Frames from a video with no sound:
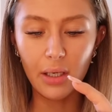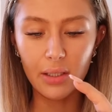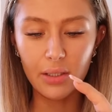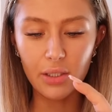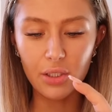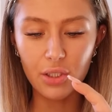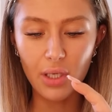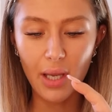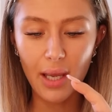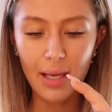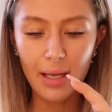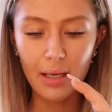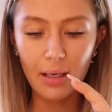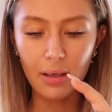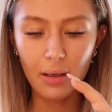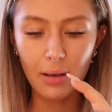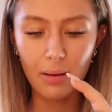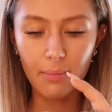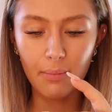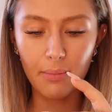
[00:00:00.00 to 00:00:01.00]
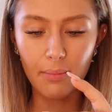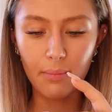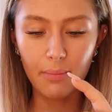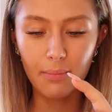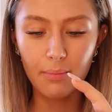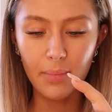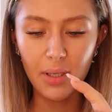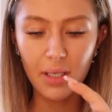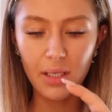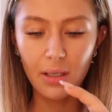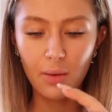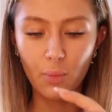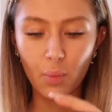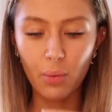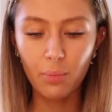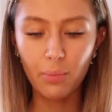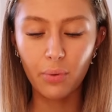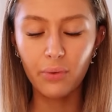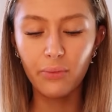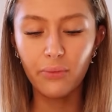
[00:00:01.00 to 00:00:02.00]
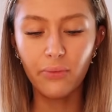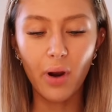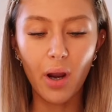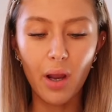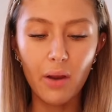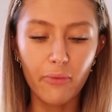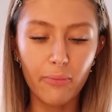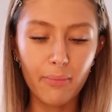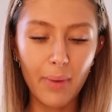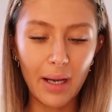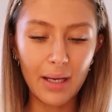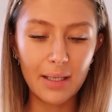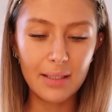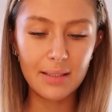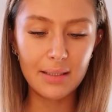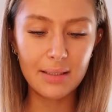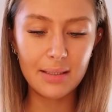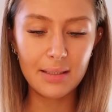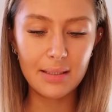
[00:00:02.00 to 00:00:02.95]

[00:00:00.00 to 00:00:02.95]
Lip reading: in the shade medium 1.5 macadamia.